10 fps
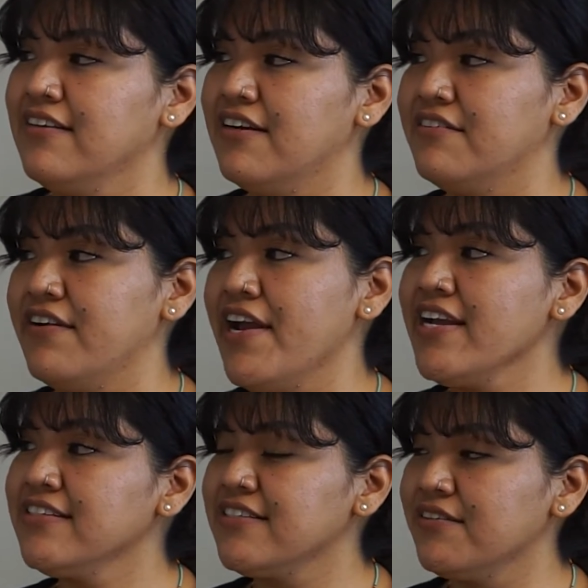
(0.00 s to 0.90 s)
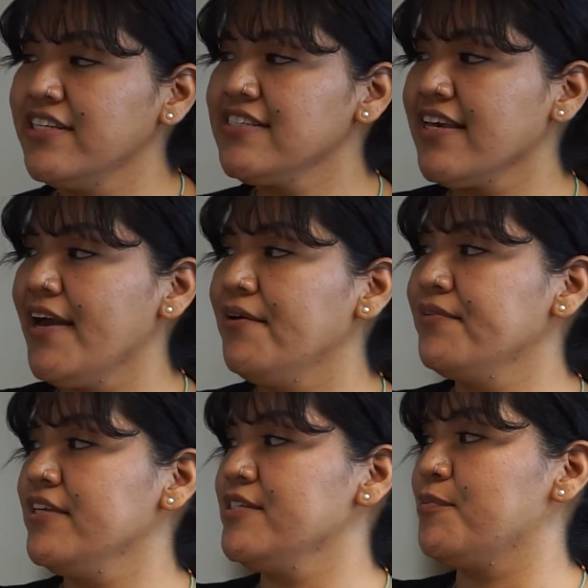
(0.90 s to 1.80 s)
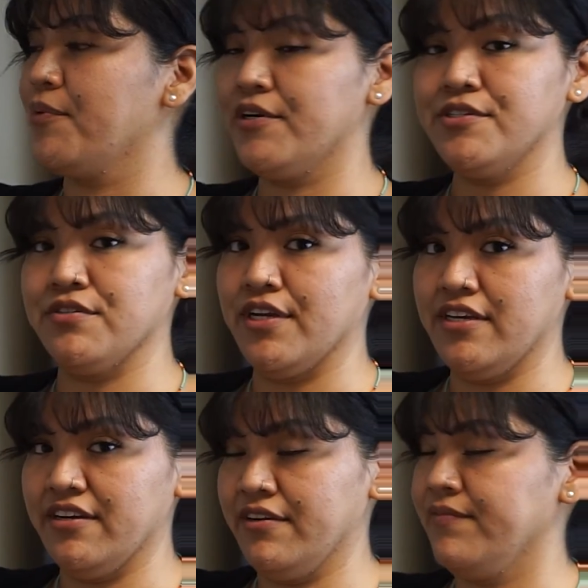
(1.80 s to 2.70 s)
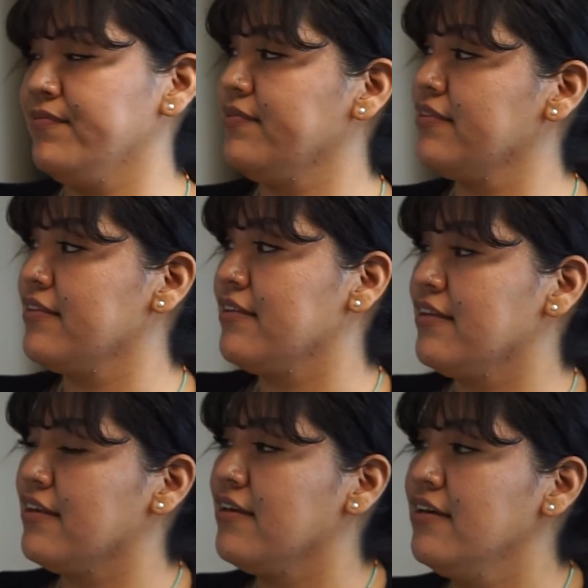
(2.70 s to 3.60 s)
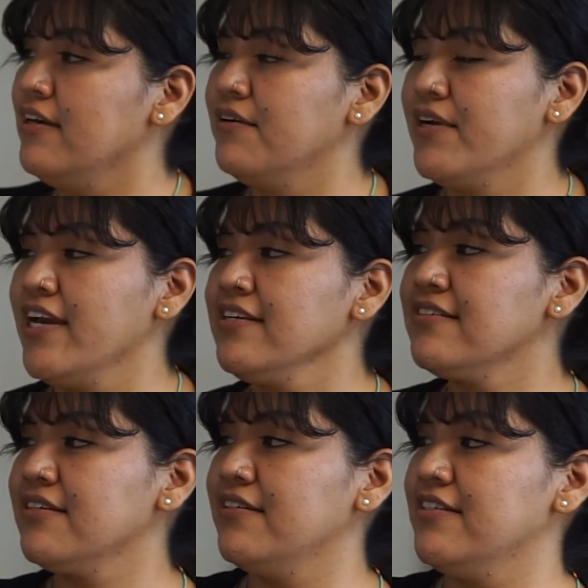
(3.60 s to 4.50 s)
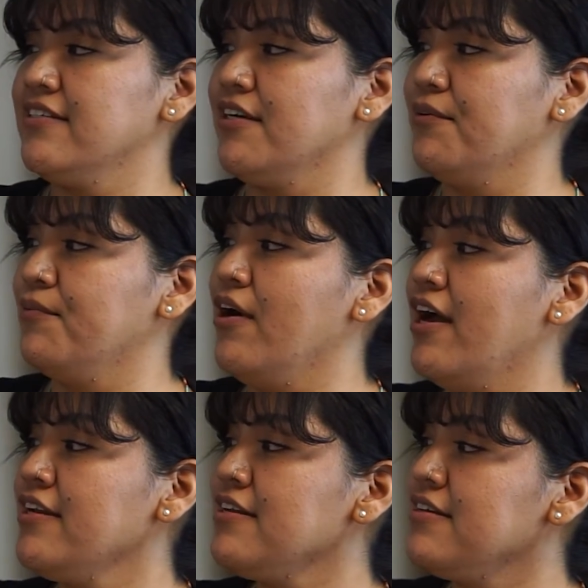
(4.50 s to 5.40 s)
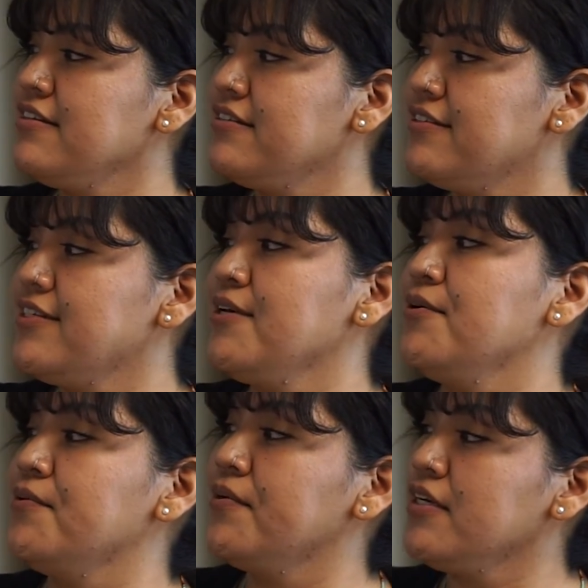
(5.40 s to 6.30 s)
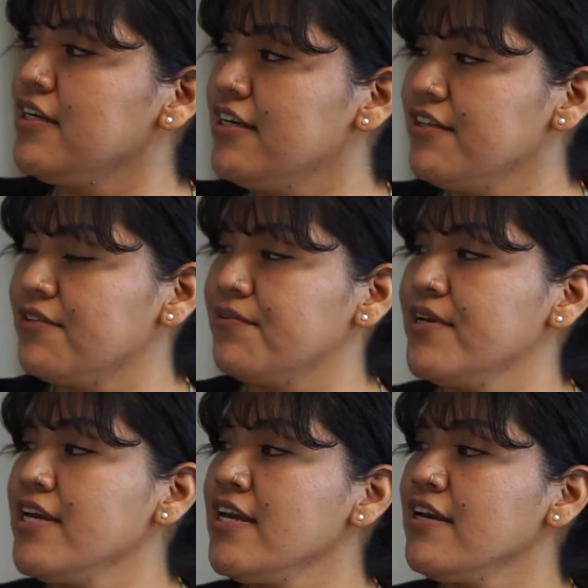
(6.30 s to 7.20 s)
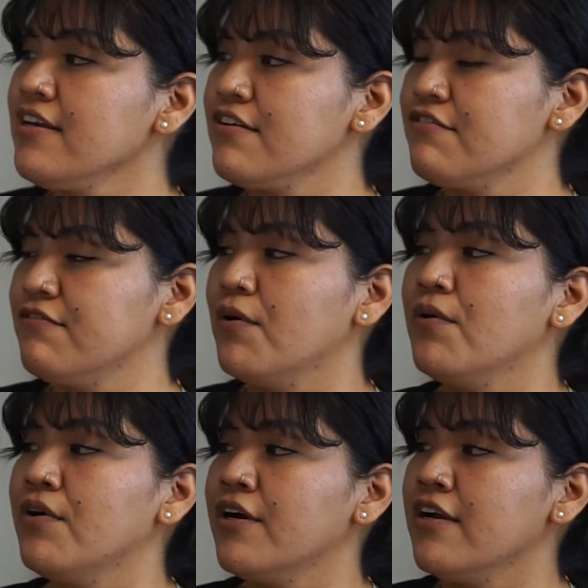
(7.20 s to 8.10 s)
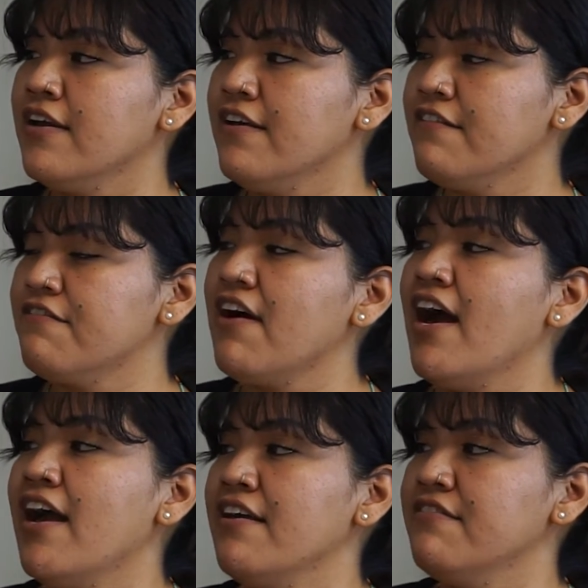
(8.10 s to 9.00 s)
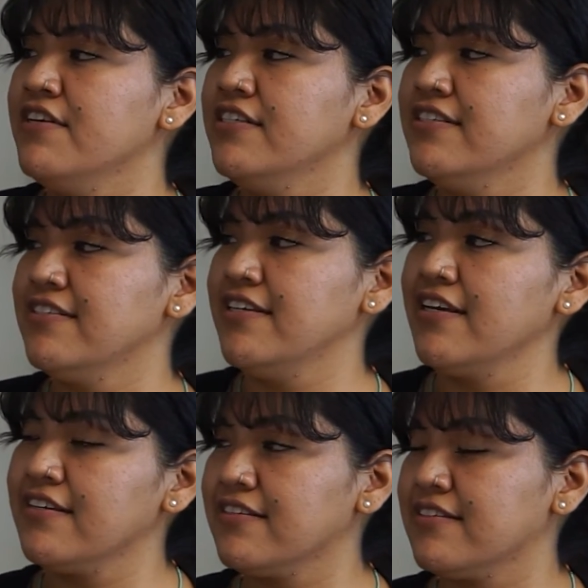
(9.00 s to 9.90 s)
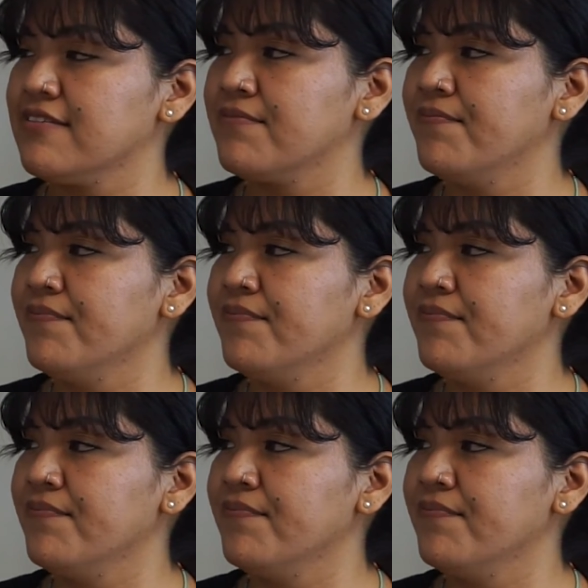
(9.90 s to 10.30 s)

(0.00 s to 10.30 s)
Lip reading: All right, so let's count these birds right here. Okay, so they say 1, 2, 3, 4, 5, 6.